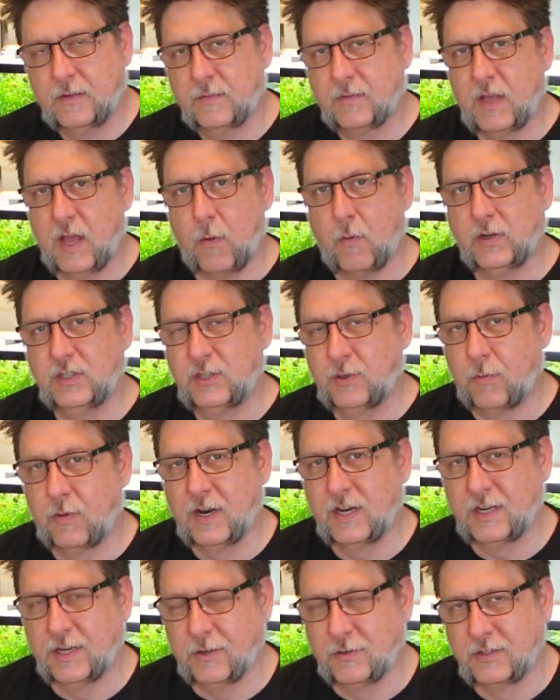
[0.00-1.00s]
And what you
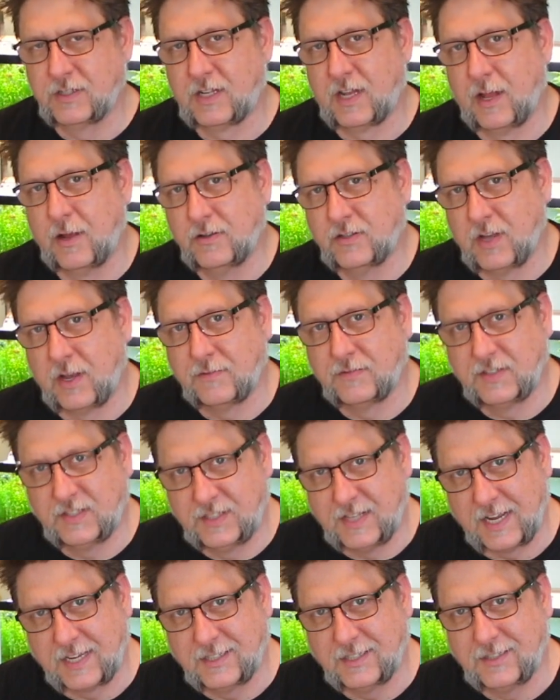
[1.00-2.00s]
want to do is close off
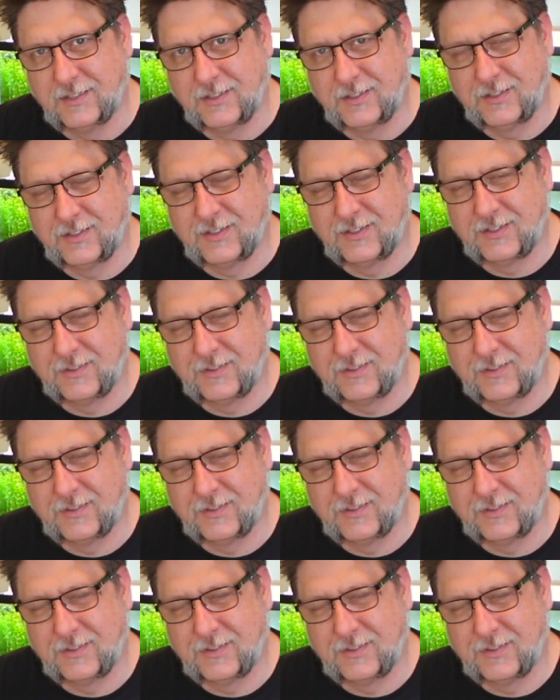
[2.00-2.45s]
section.